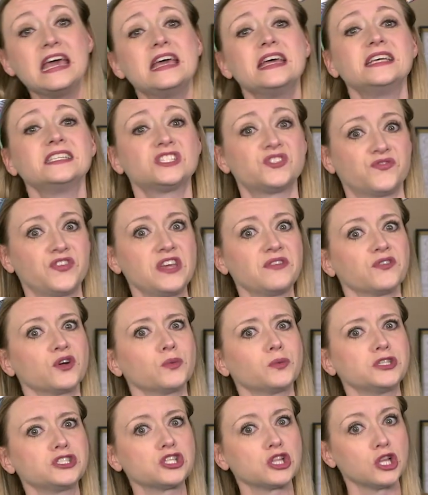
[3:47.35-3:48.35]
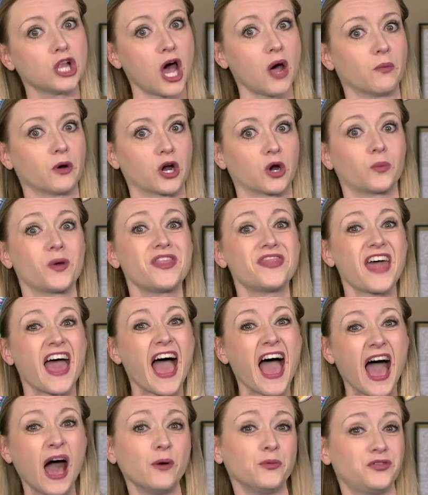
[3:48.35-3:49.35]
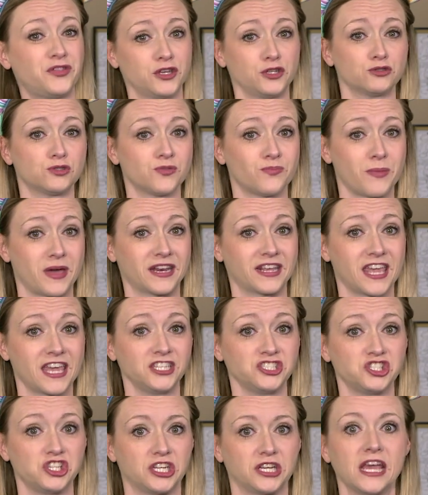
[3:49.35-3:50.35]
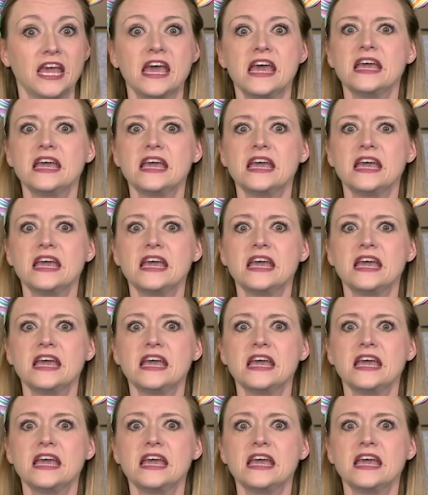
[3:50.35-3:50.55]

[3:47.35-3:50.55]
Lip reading: His fever was lower without the use of medication.